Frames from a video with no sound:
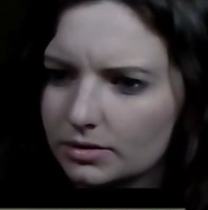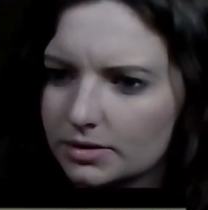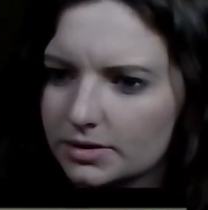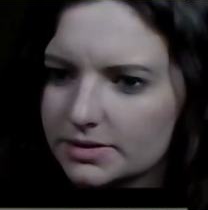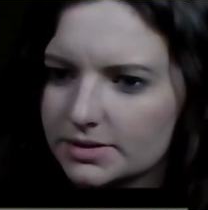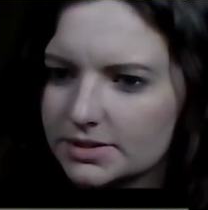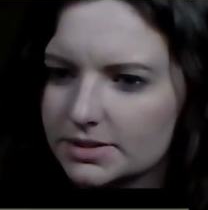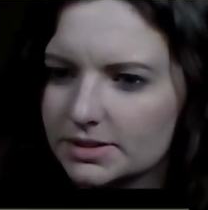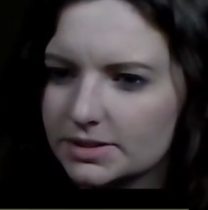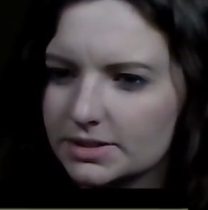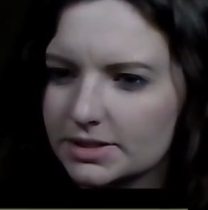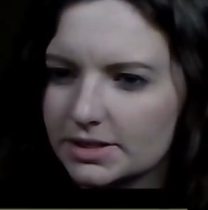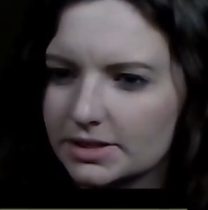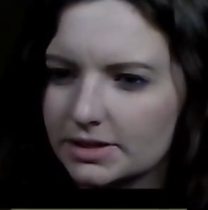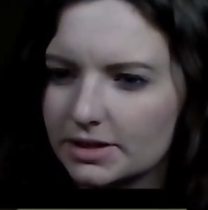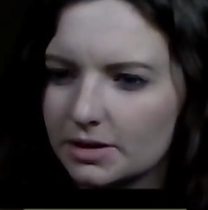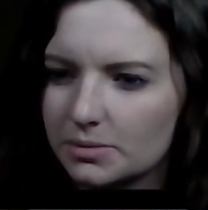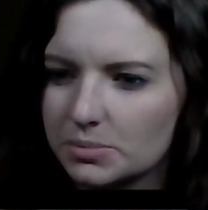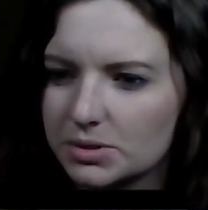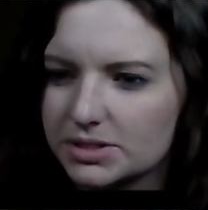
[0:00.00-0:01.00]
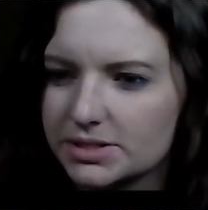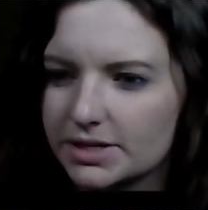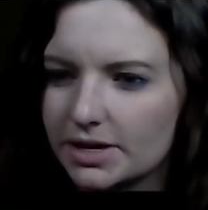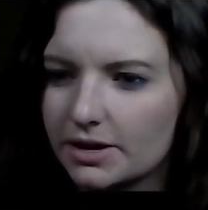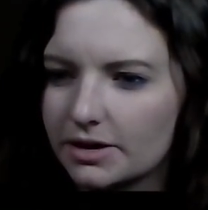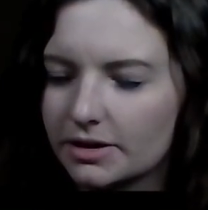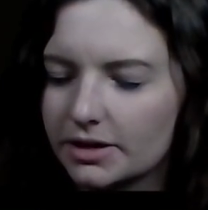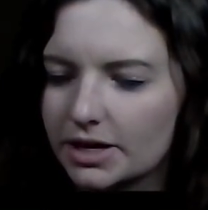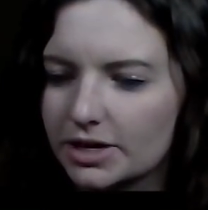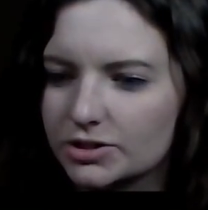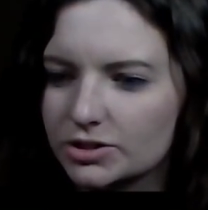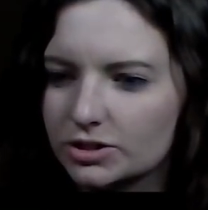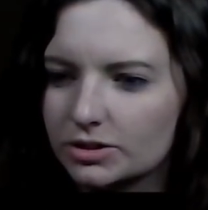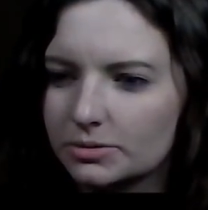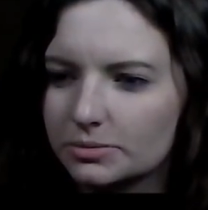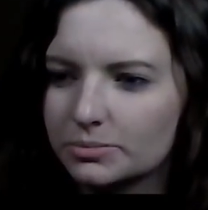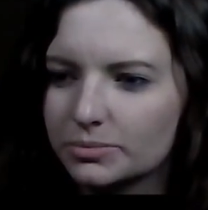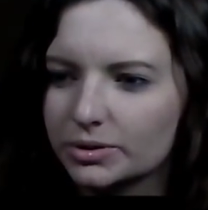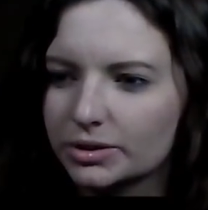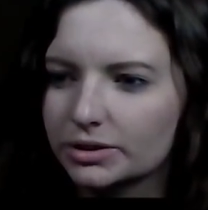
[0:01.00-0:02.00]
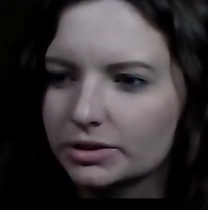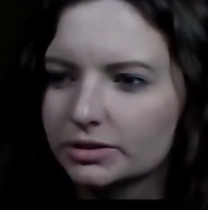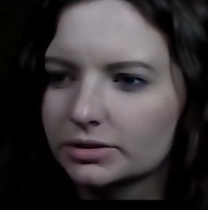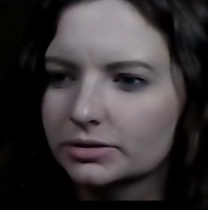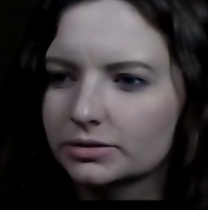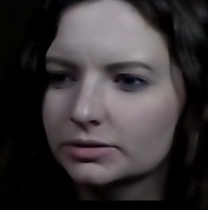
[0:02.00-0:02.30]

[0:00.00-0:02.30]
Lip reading: Is it going to be Sarah catching him or...